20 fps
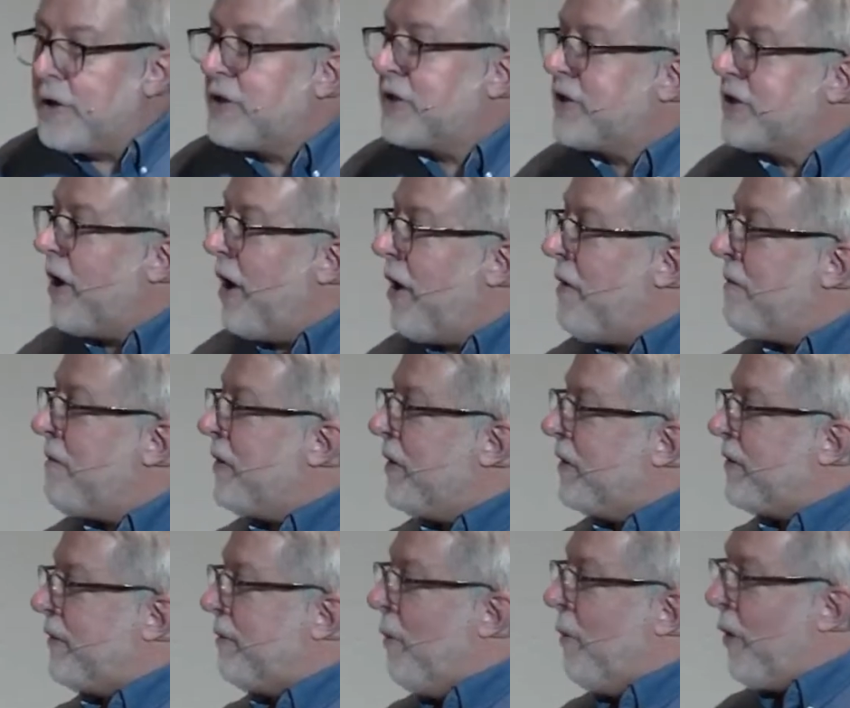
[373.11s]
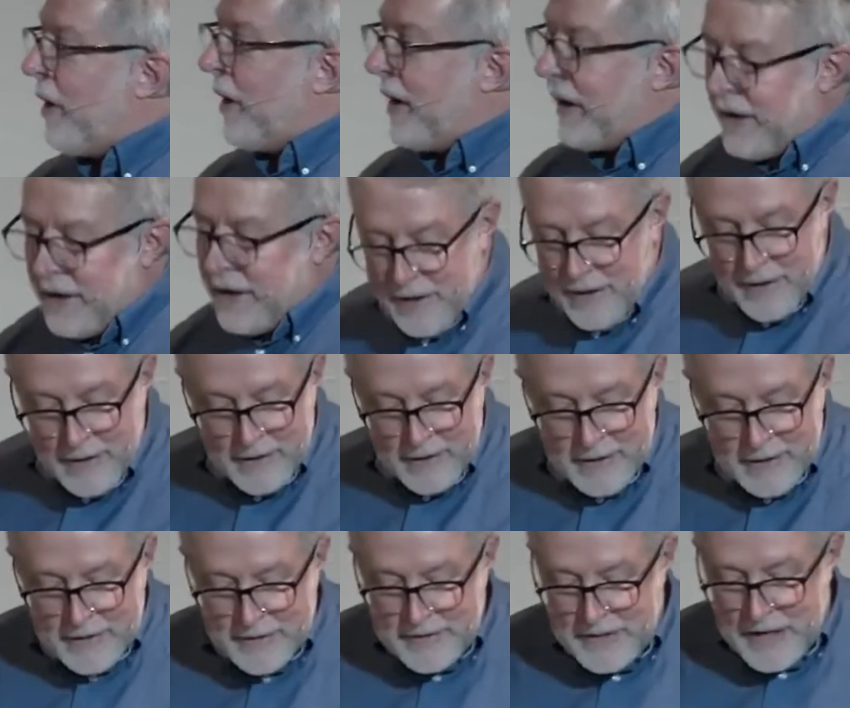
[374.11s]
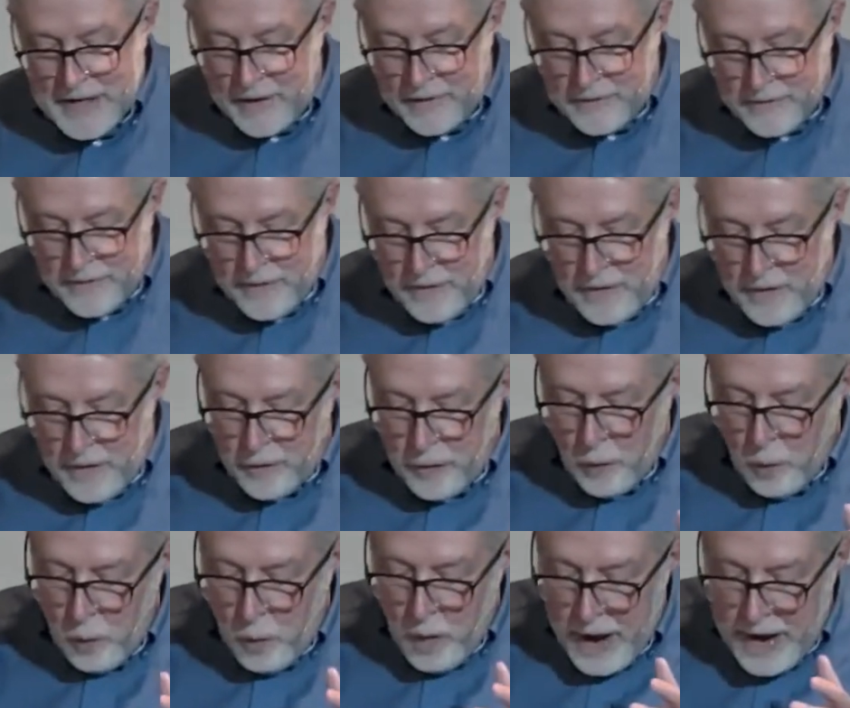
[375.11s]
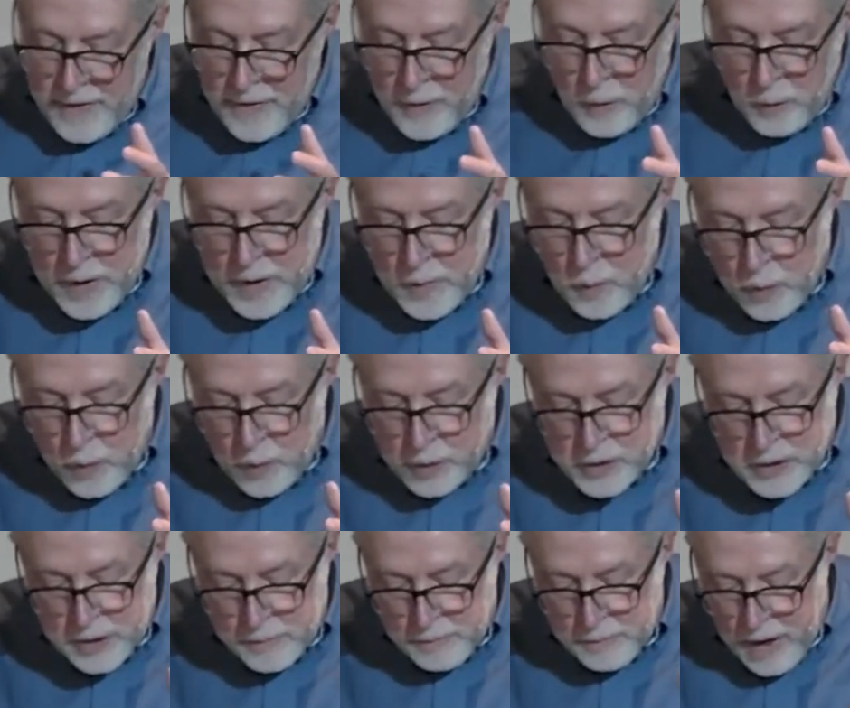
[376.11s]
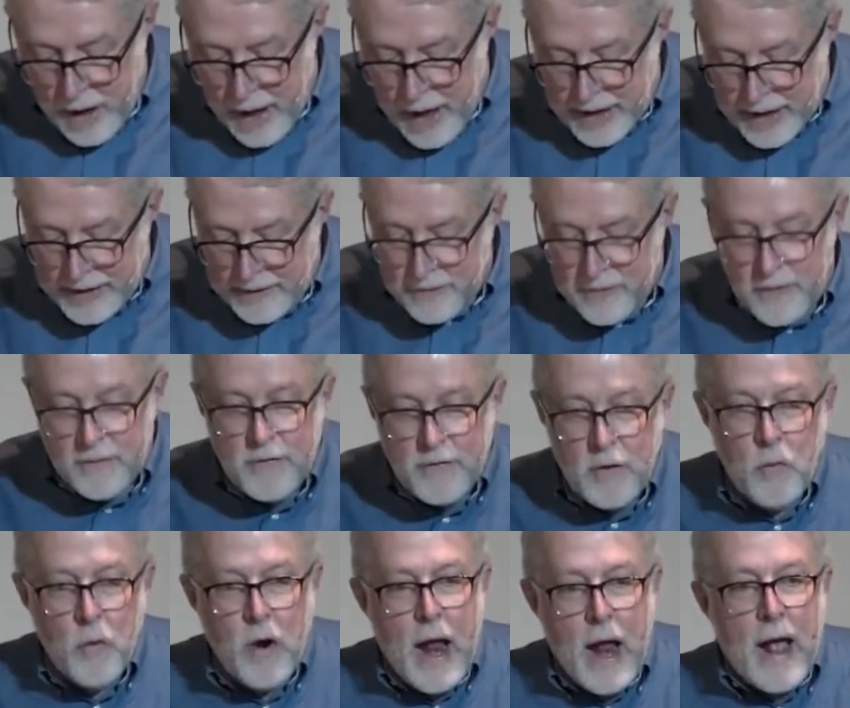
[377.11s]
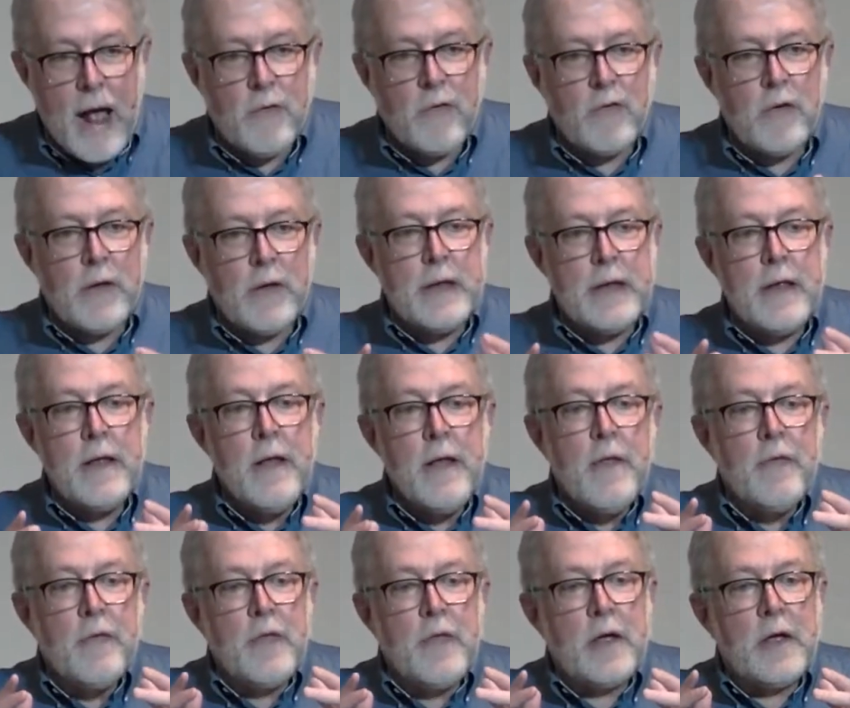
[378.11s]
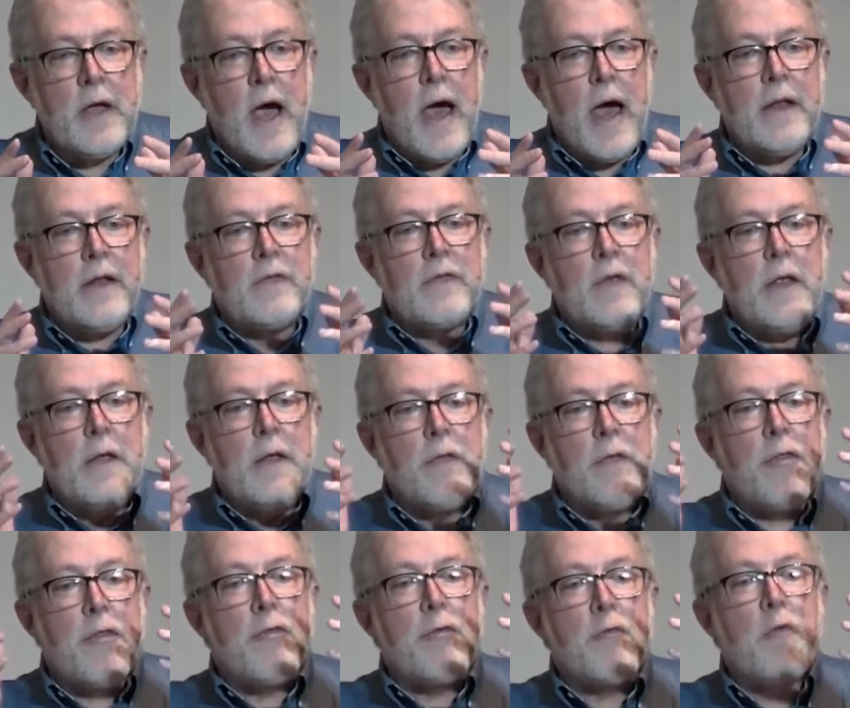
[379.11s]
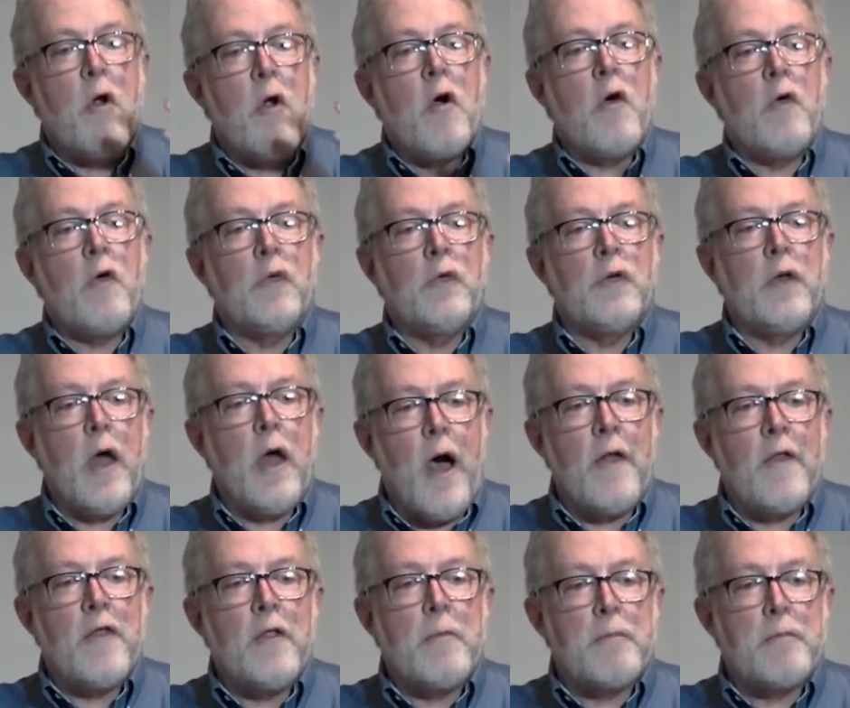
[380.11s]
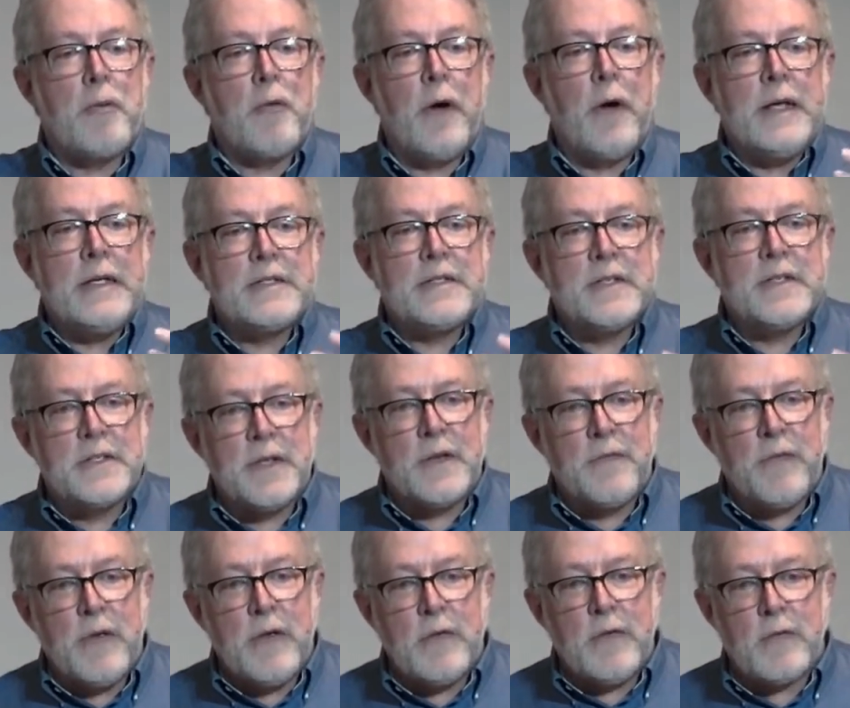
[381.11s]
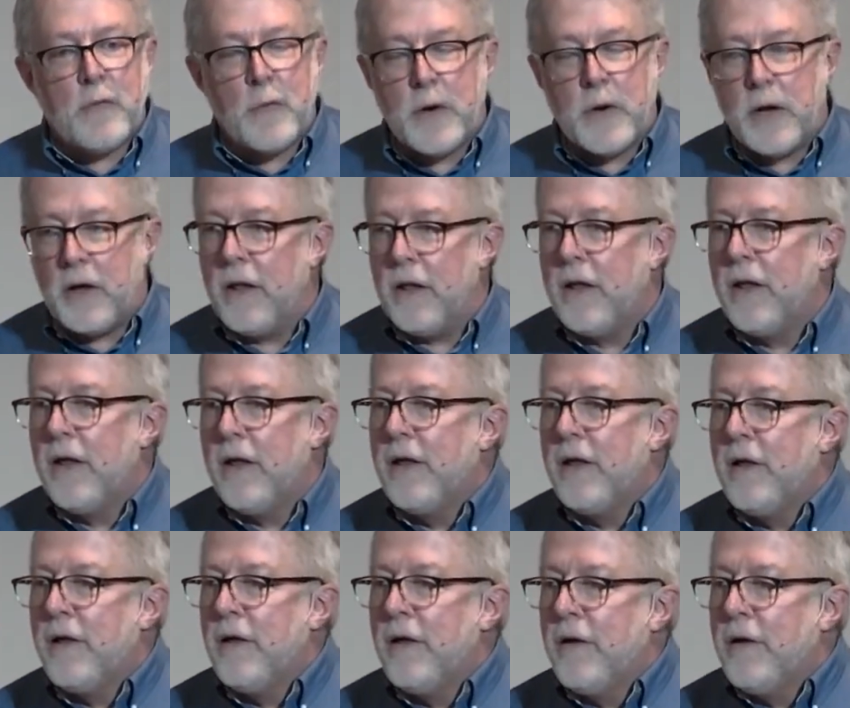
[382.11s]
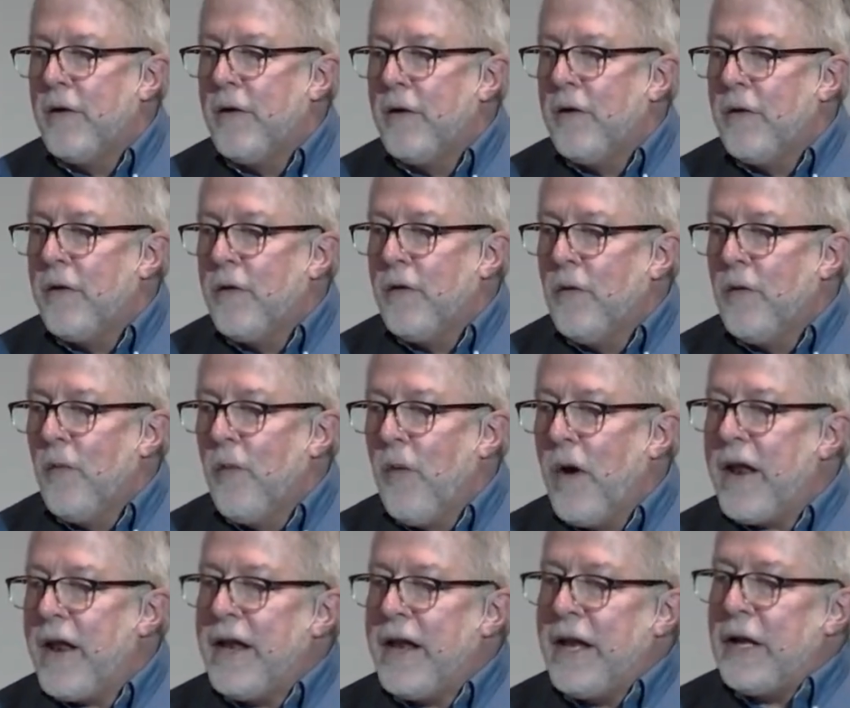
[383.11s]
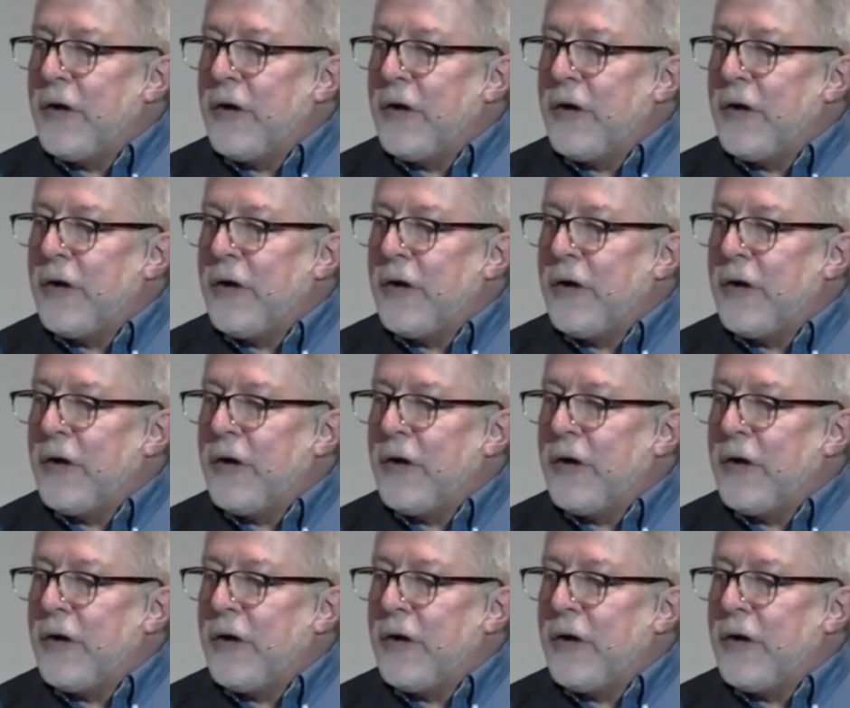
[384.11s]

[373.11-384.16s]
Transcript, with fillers: psalm this morning says that the way that we worship God, it says that we're actually, that God is enthroned on the praises of Israel. What an